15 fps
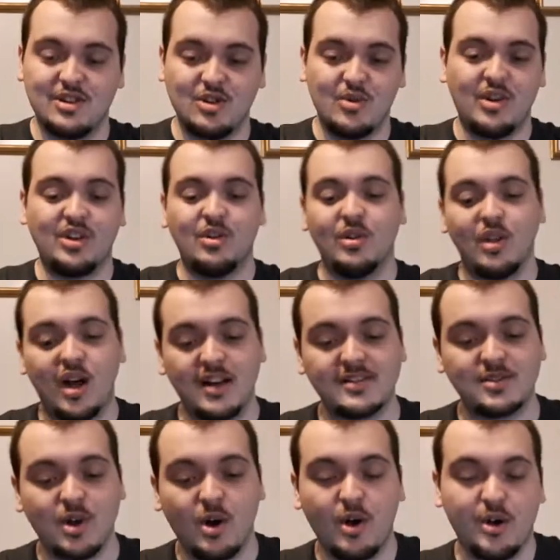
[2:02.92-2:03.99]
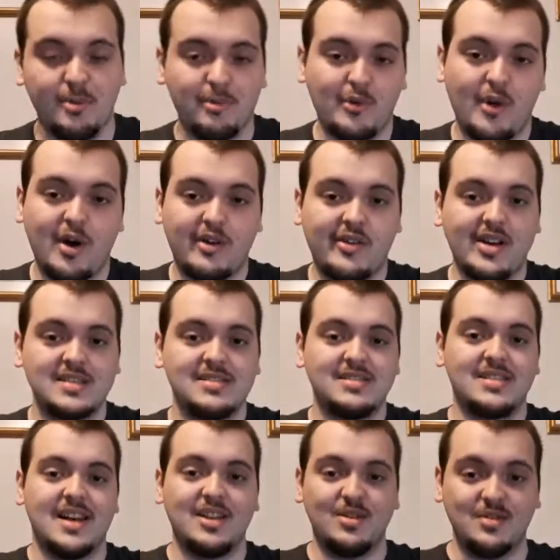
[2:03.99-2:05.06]
do it and you lost all your progress
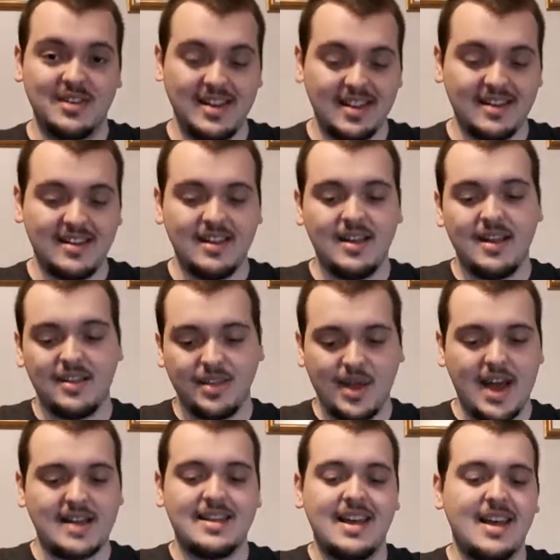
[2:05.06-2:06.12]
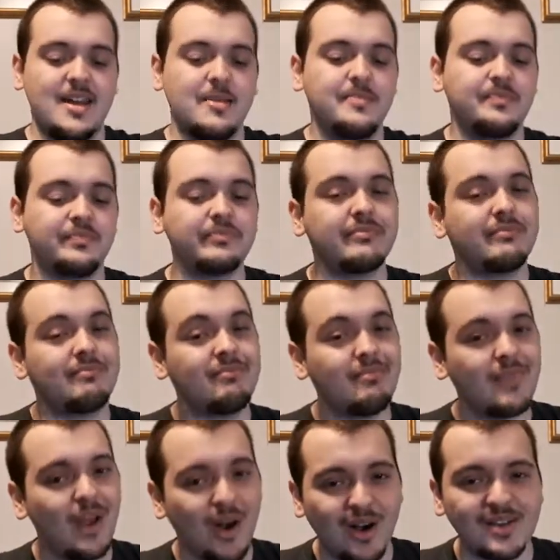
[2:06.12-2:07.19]
that you did that day.
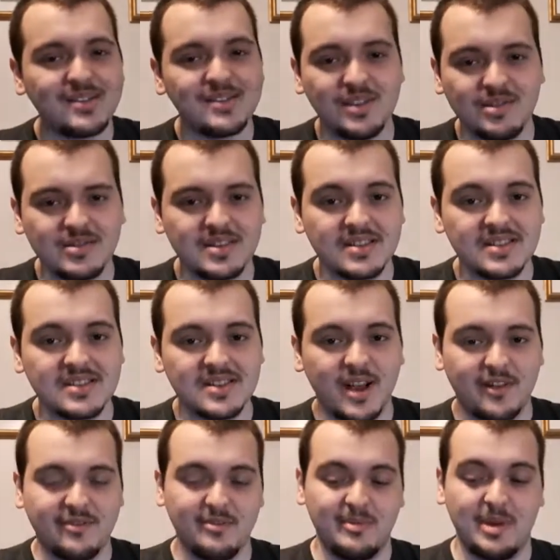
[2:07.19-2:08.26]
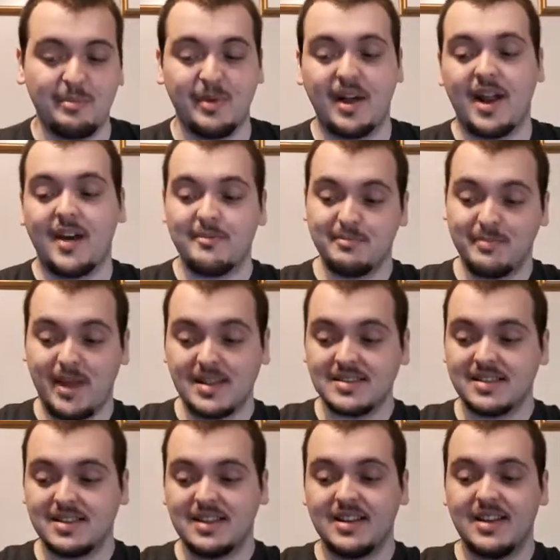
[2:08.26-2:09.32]
Honestly, it used to suck for me, but I'm
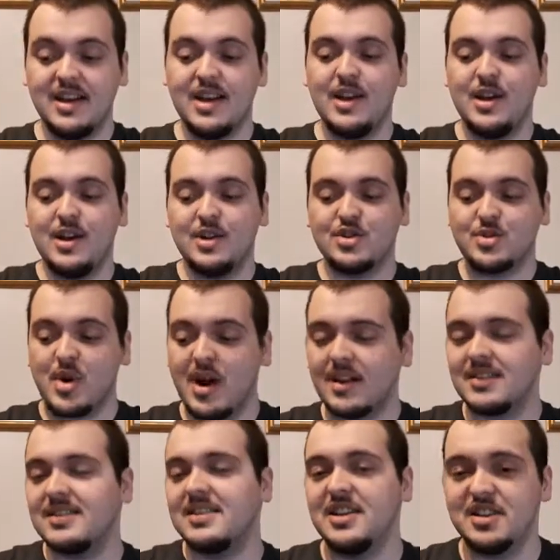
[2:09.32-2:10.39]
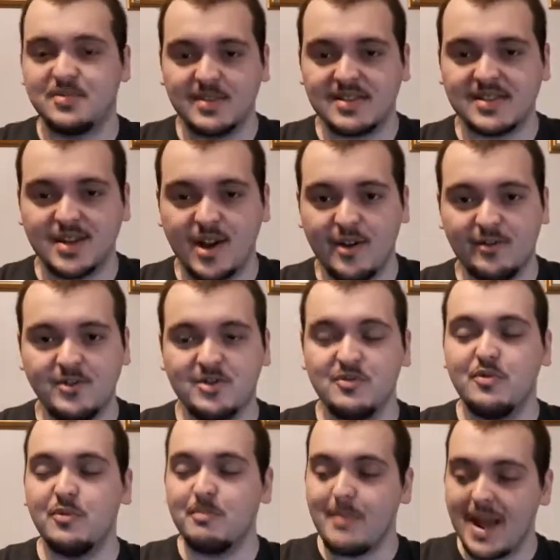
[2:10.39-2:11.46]
basically trying to teach myself to
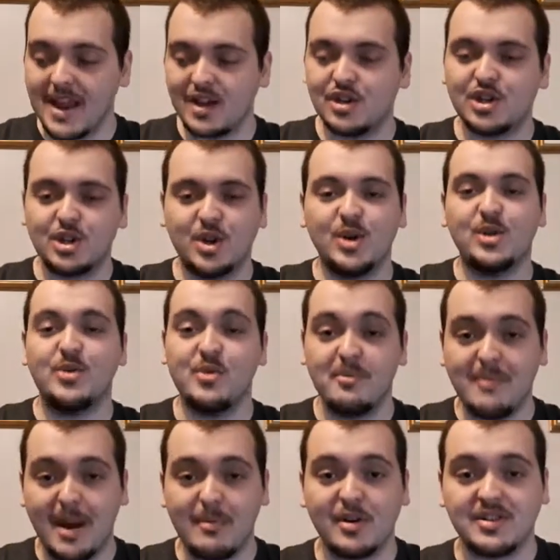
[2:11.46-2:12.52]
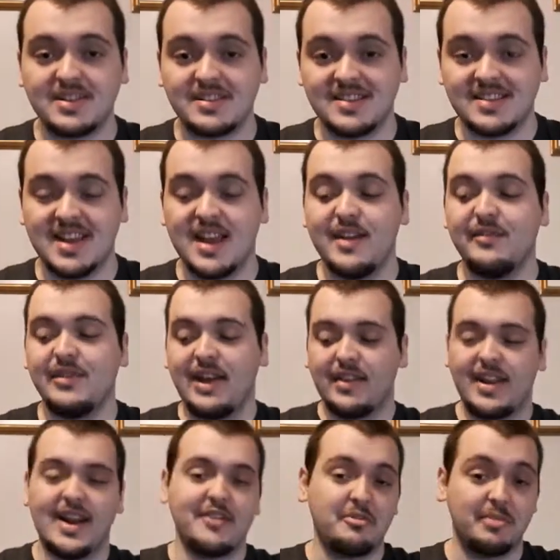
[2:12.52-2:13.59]
make sure you remember to save now
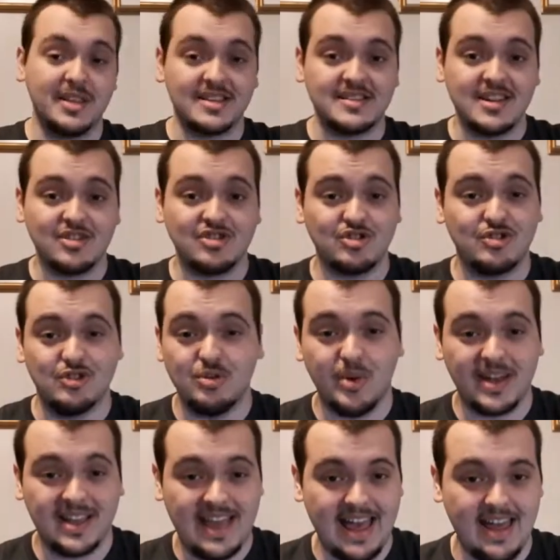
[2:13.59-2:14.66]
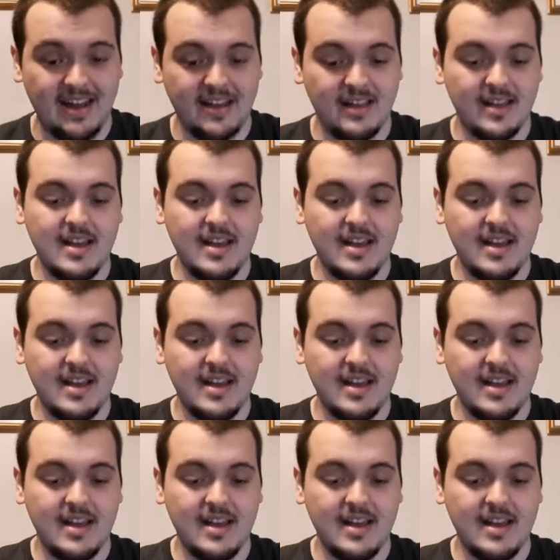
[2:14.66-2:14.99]
that I have the PlayStation 2 again.